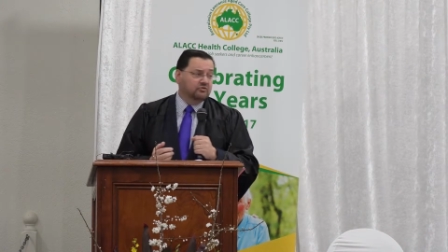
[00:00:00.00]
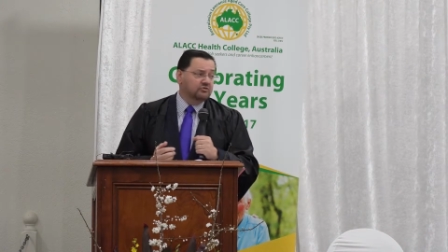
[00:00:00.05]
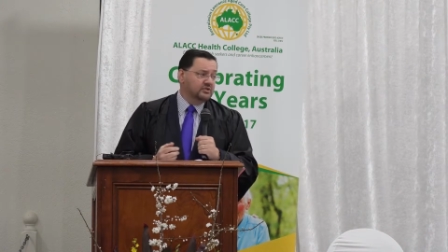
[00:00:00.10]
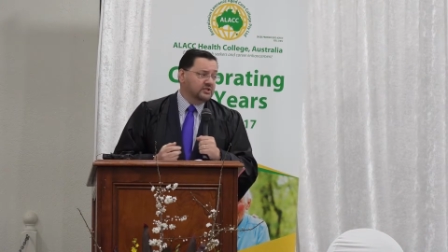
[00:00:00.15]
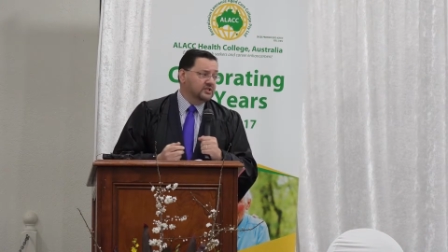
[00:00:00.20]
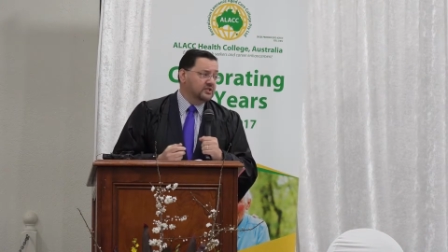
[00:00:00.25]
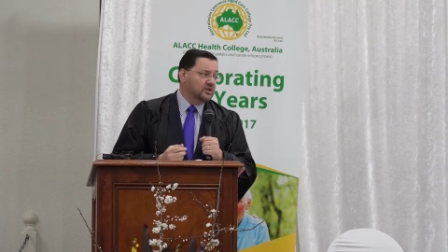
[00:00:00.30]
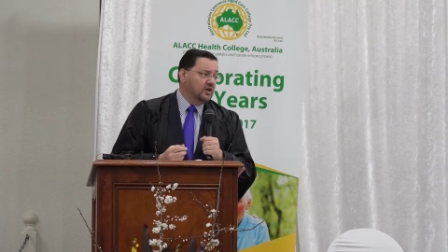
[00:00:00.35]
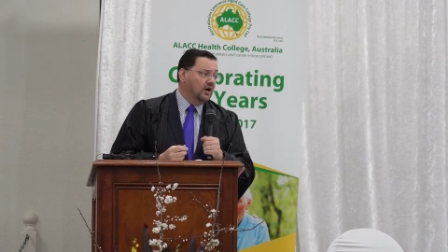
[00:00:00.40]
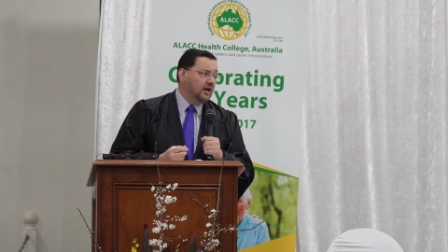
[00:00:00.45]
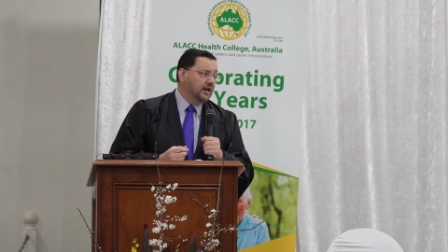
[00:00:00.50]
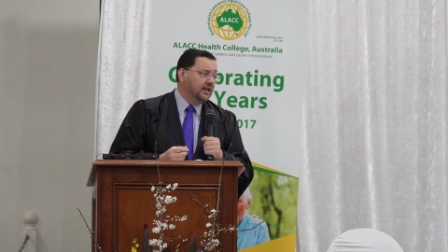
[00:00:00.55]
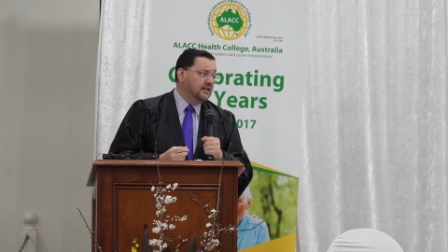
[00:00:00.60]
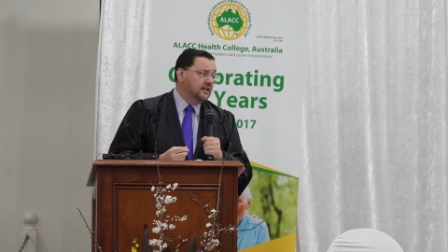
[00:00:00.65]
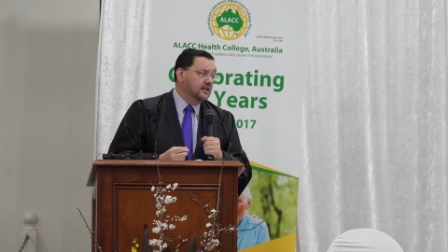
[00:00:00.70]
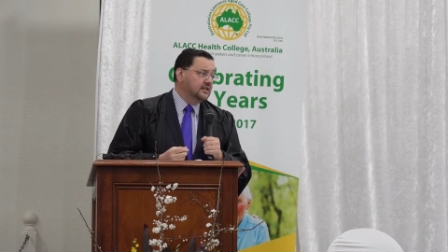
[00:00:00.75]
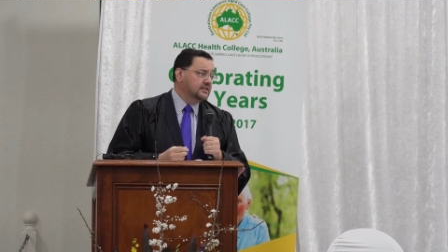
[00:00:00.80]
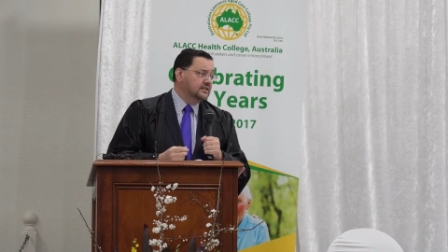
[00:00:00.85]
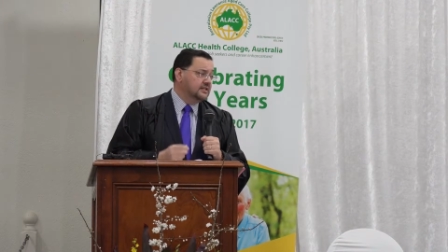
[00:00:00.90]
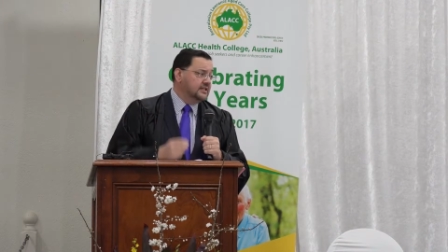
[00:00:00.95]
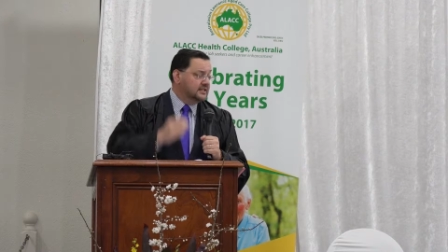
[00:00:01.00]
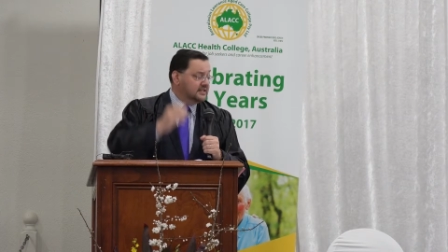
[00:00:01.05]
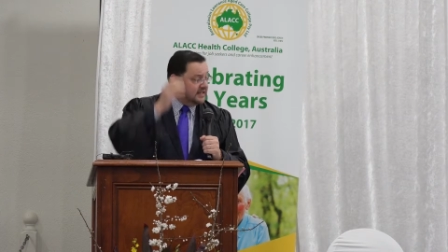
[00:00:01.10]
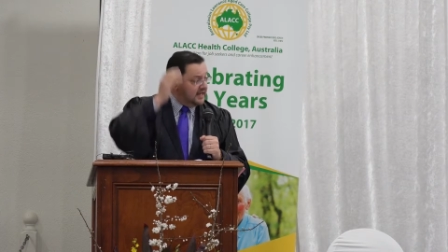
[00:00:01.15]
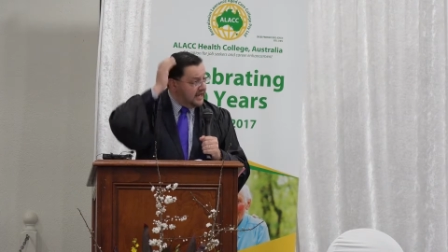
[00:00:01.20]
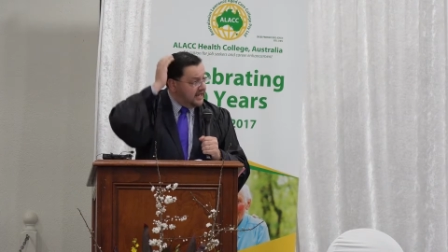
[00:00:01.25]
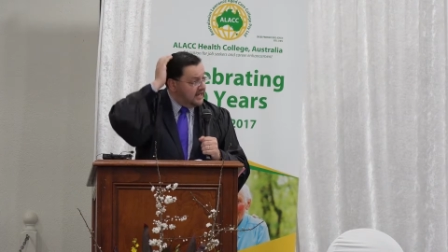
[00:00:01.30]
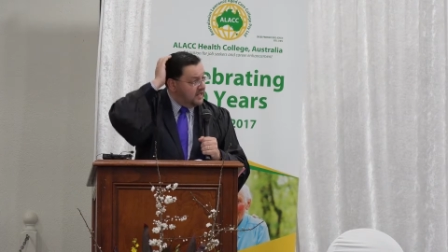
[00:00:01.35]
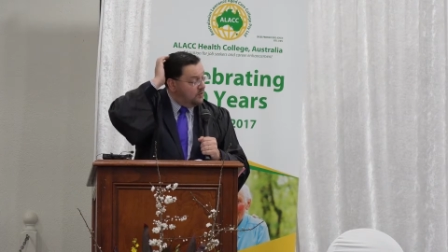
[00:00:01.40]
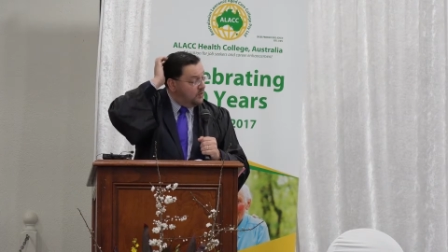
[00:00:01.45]
society that exists
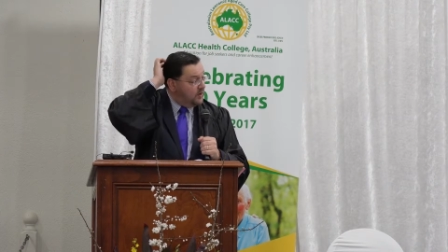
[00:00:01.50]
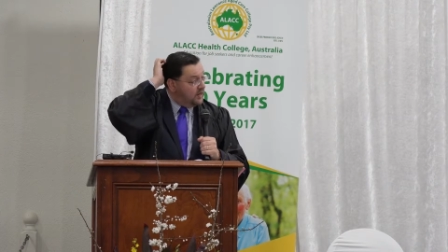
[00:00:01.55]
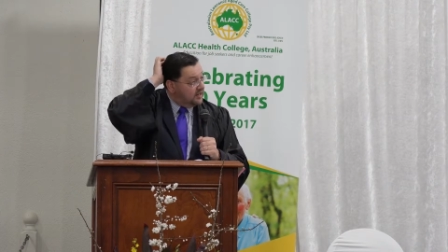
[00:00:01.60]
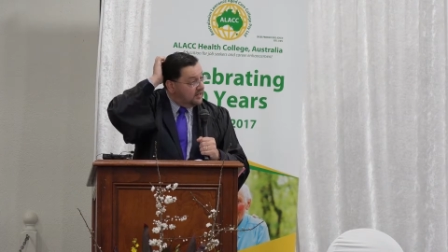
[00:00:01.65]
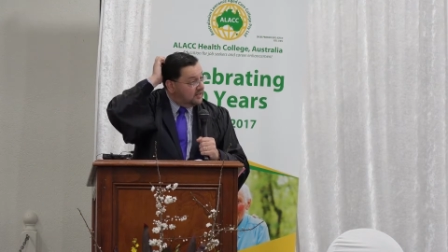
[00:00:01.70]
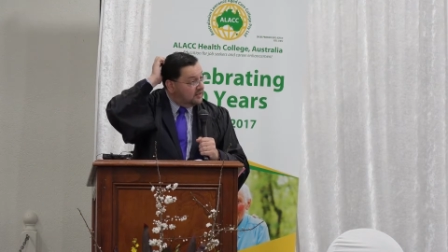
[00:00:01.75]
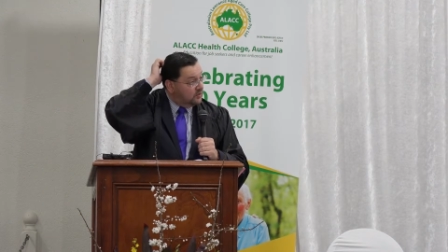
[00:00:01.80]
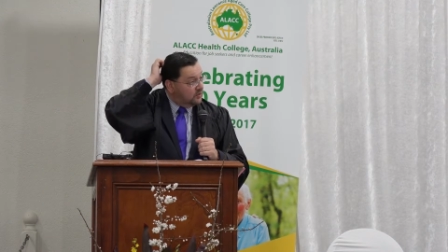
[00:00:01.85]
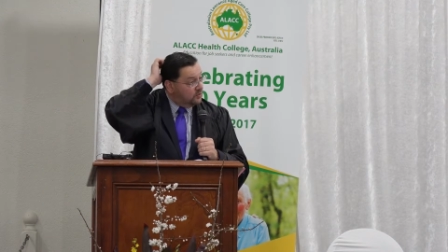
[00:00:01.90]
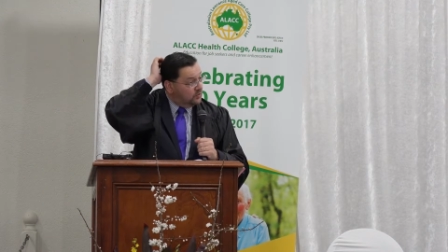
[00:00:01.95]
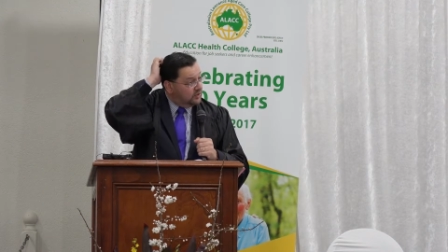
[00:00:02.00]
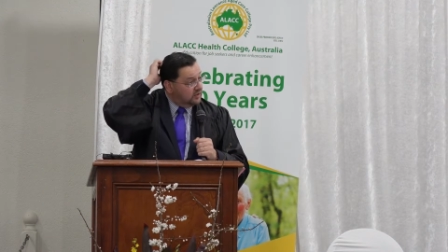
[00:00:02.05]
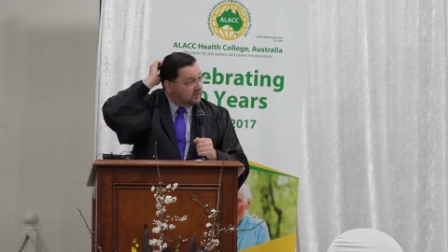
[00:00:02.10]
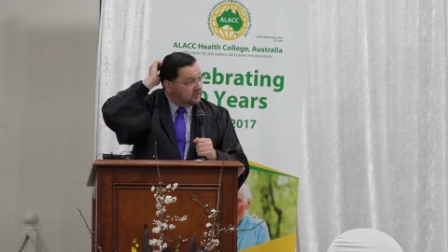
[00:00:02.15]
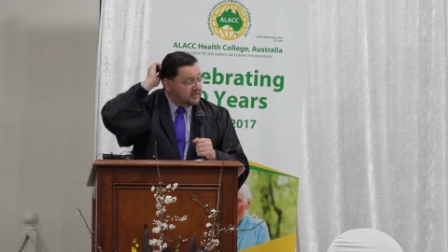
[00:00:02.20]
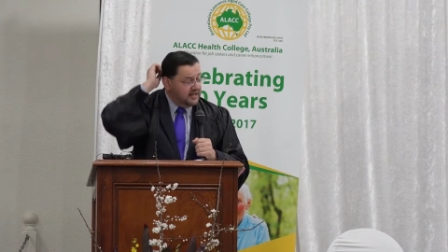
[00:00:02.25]
anywhere in the world.